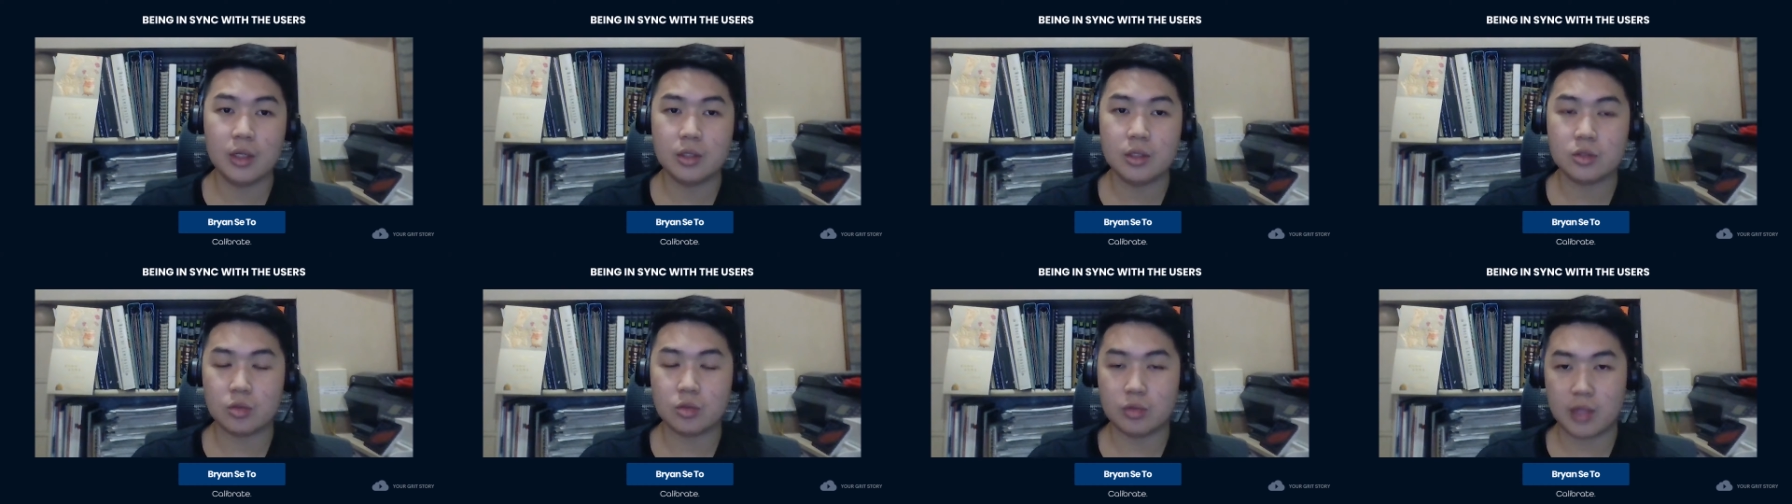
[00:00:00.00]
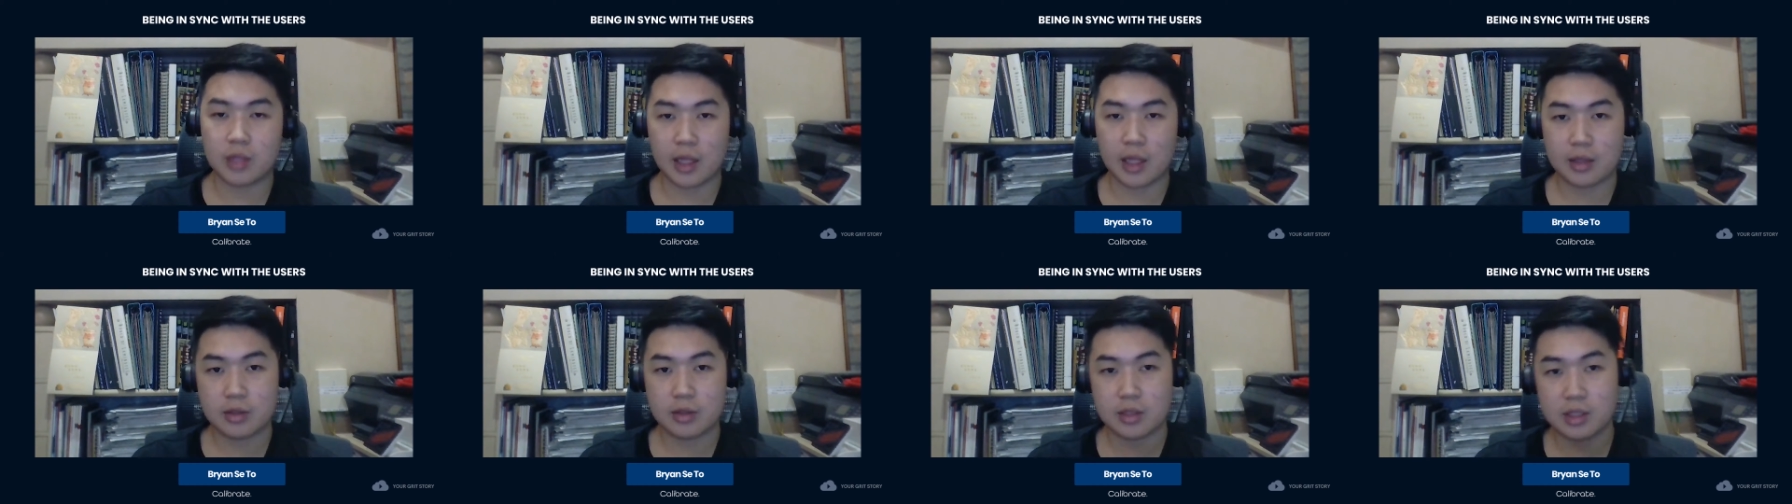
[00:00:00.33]
So
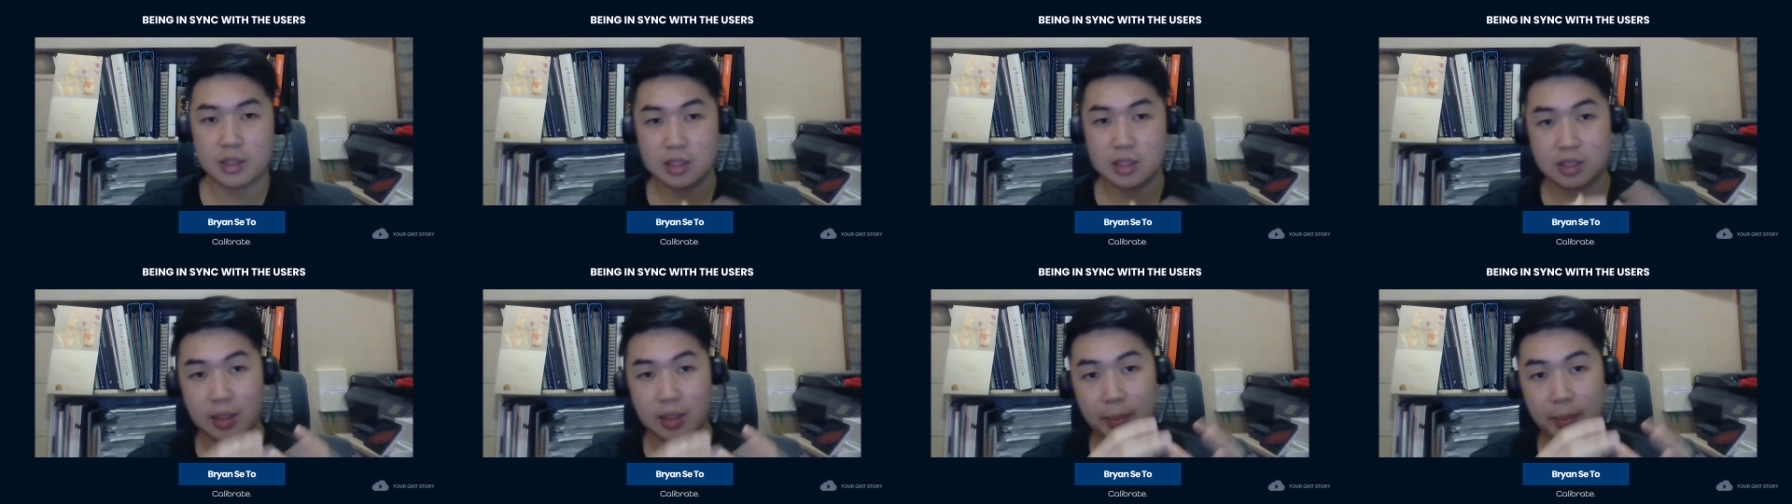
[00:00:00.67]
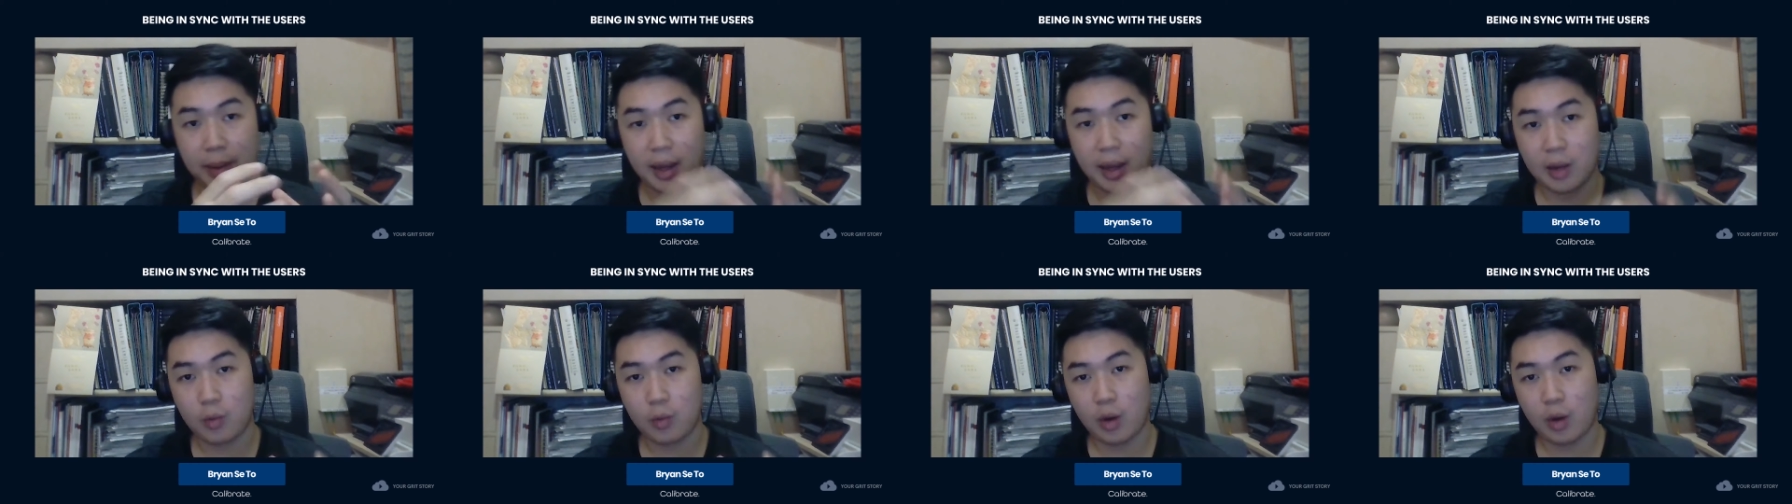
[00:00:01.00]
that is the
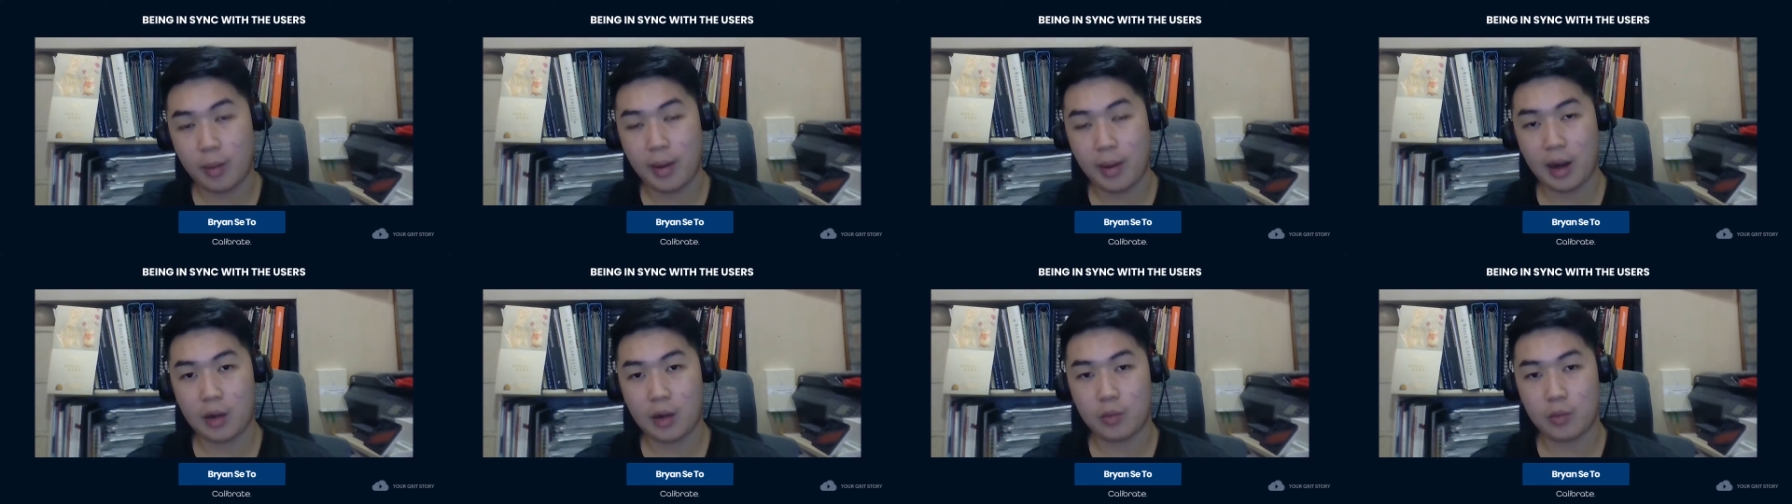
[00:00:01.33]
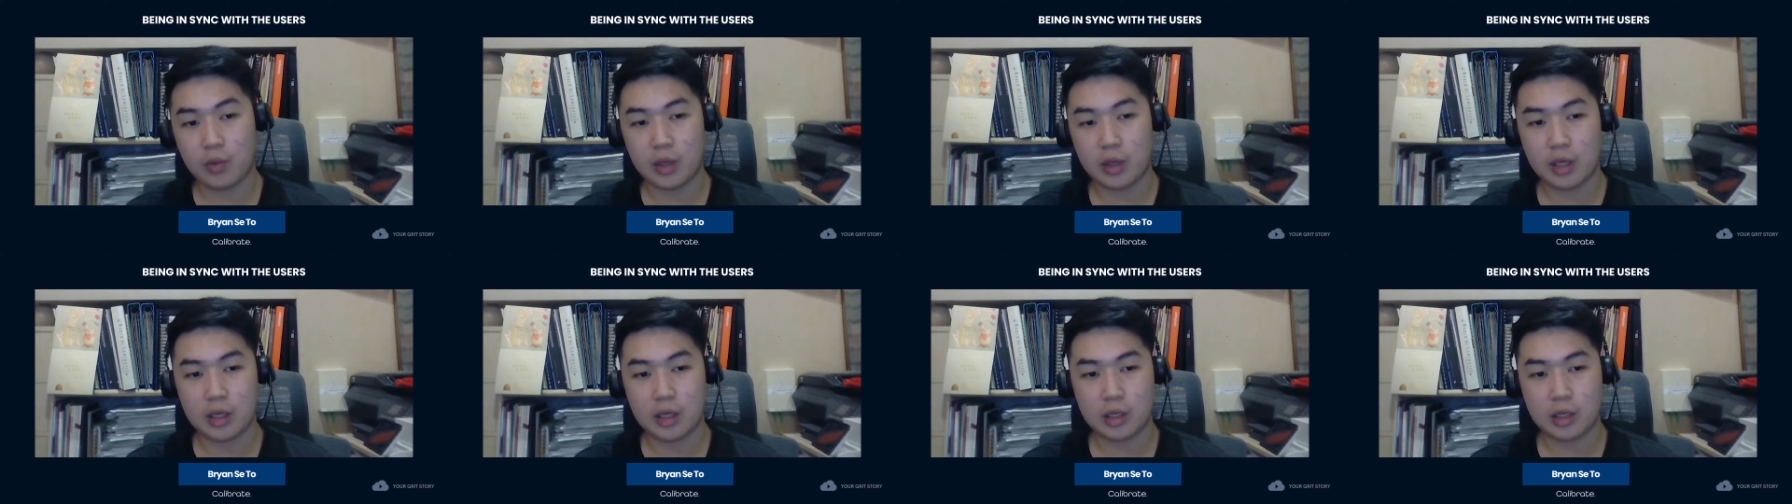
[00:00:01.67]
part whereby
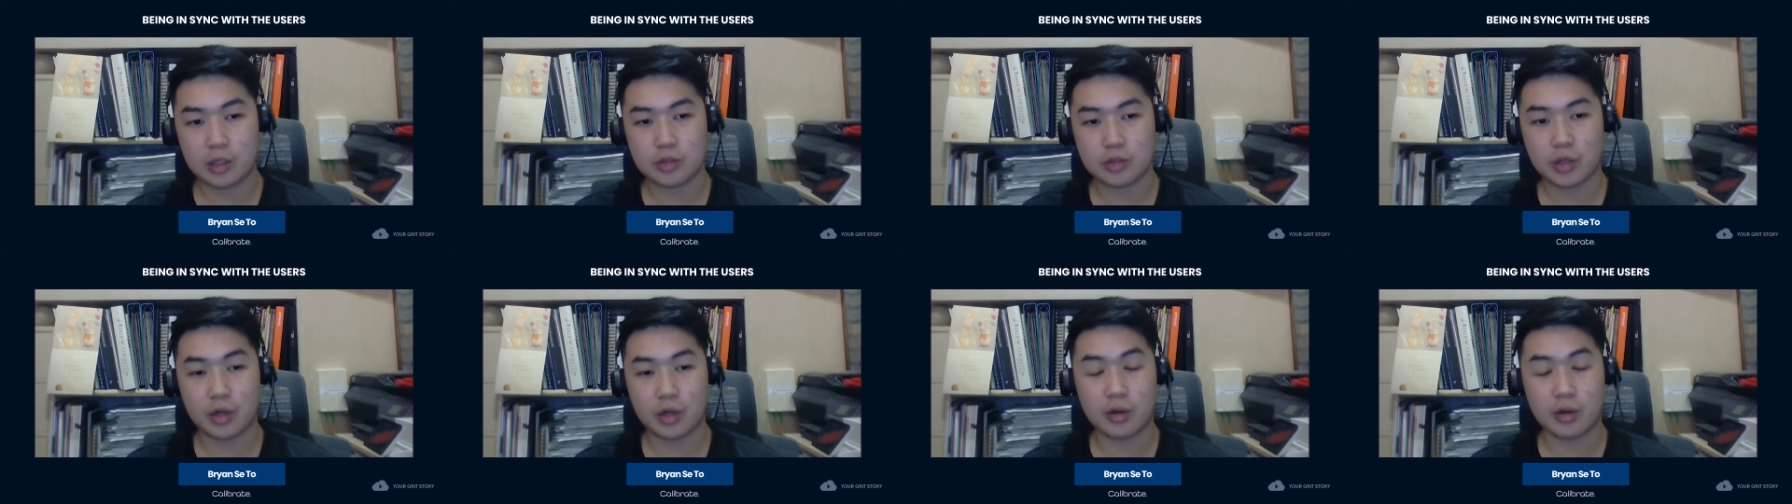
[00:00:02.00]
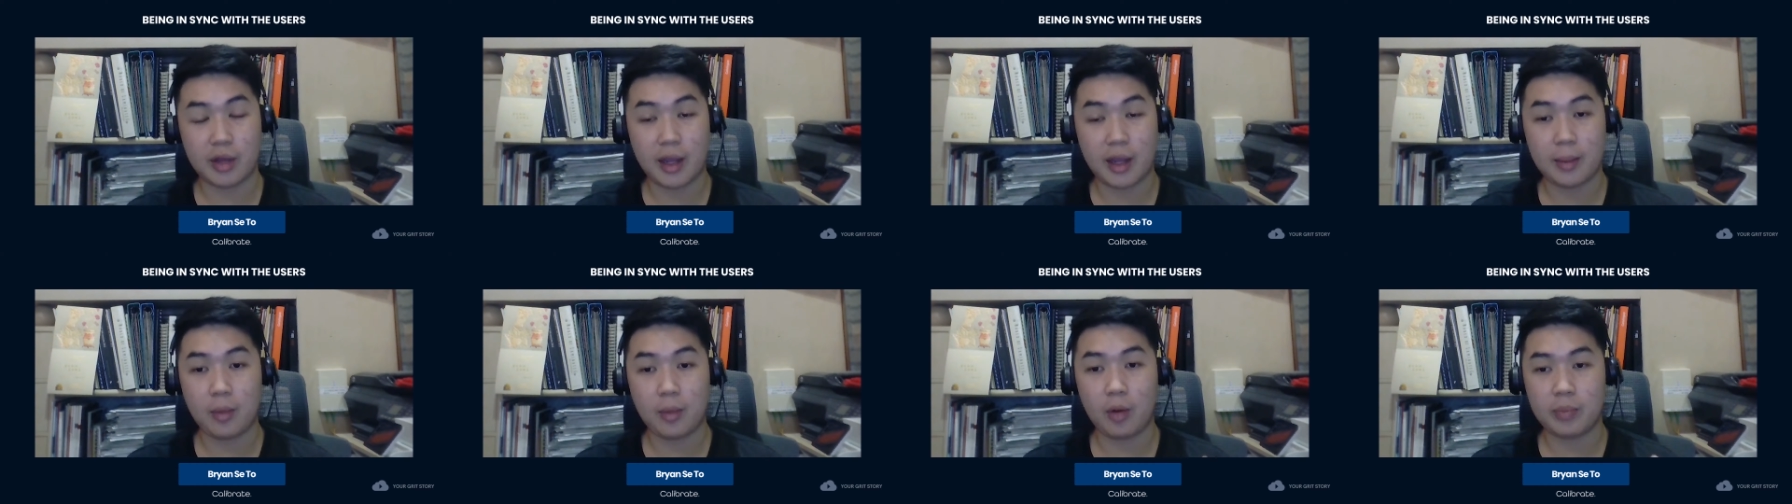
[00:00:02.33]
we try to
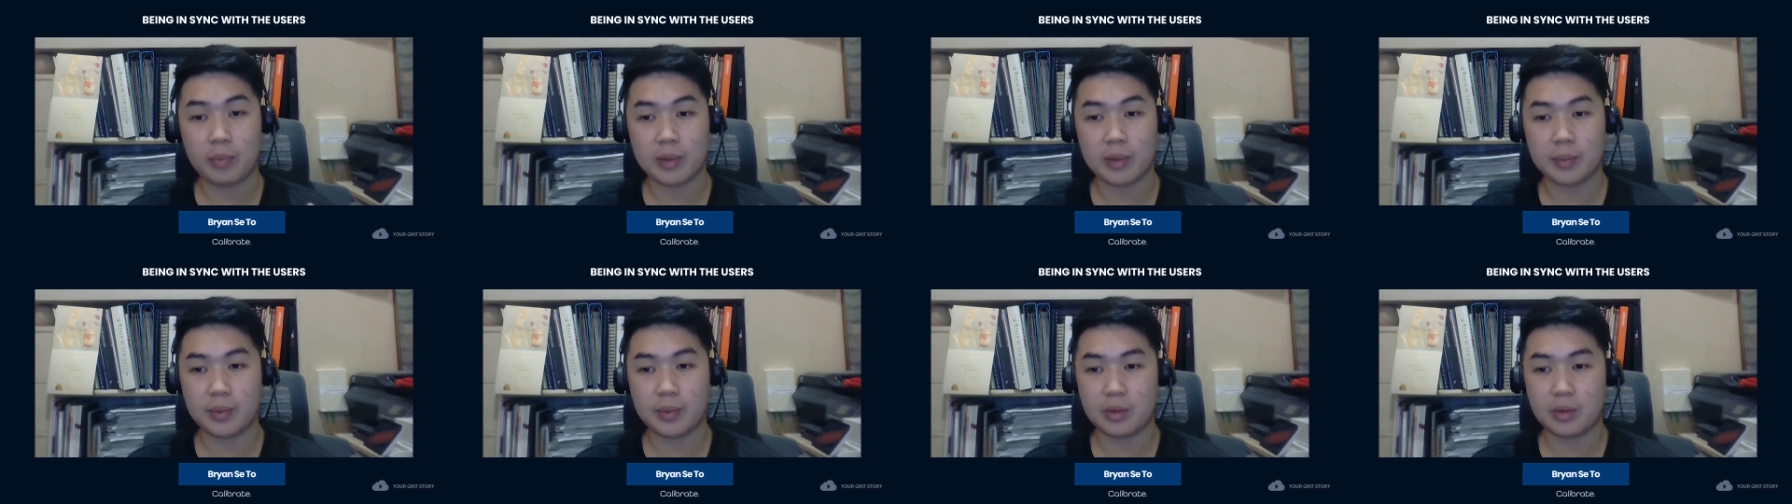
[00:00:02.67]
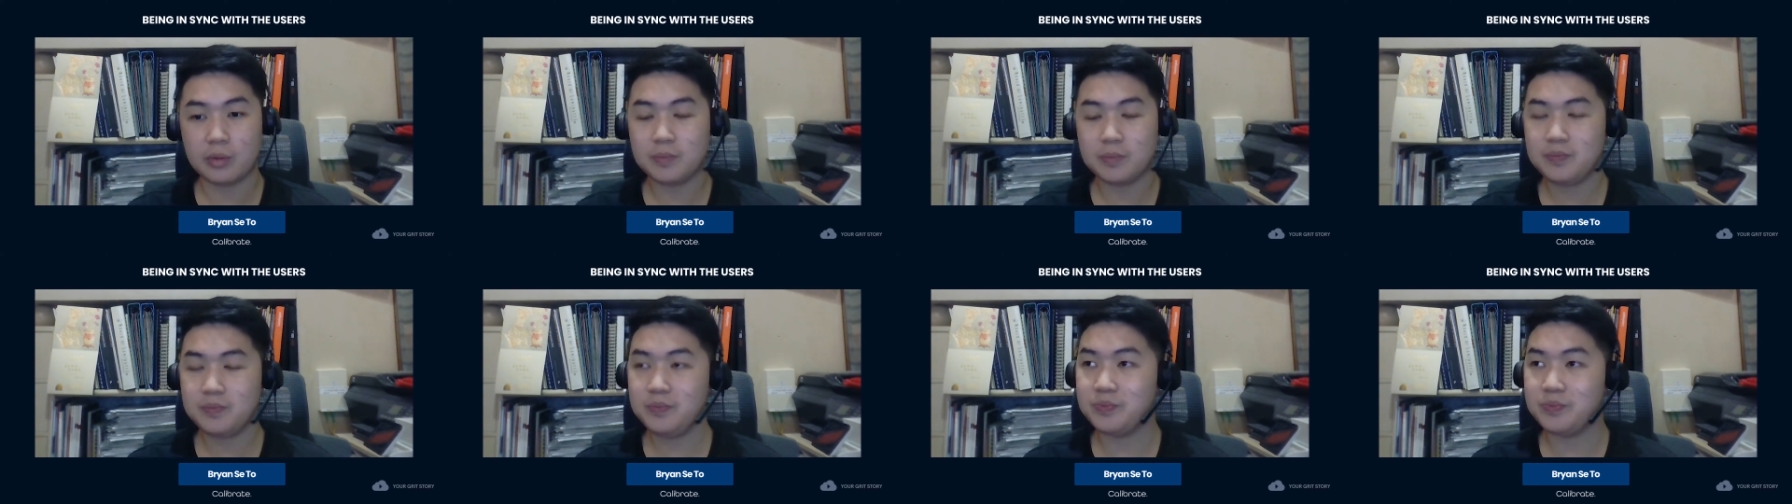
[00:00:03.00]
get more people.